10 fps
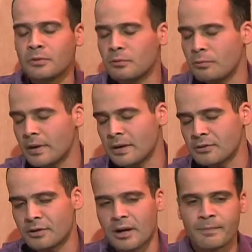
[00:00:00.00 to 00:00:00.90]
to create a
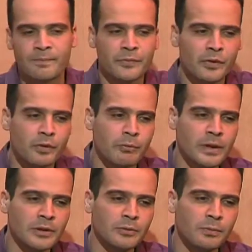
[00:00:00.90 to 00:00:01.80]
job or
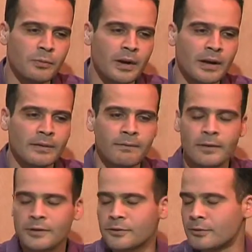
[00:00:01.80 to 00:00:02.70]
really to provide
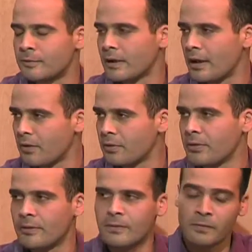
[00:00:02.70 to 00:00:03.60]
fresher,
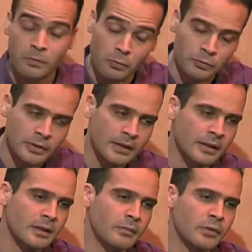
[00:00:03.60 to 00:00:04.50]
healthier foods in the
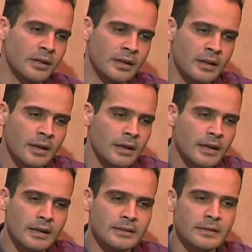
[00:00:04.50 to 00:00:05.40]
community.
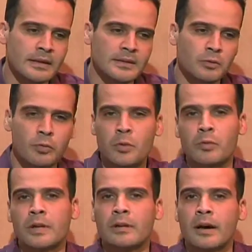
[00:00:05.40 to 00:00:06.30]
It's a
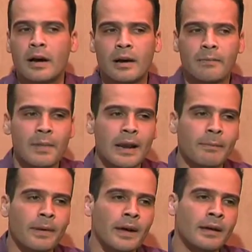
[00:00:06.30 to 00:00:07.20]
win-win.
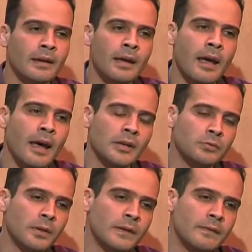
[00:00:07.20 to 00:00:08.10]
Mattapan
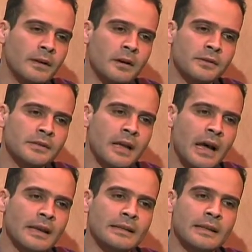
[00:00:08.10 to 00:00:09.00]
has one of the largest
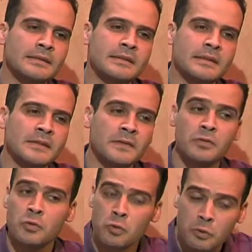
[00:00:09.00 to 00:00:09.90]
high densities of
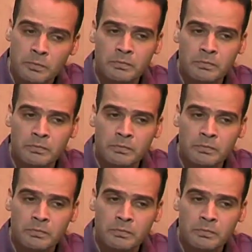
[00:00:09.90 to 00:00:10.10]
youth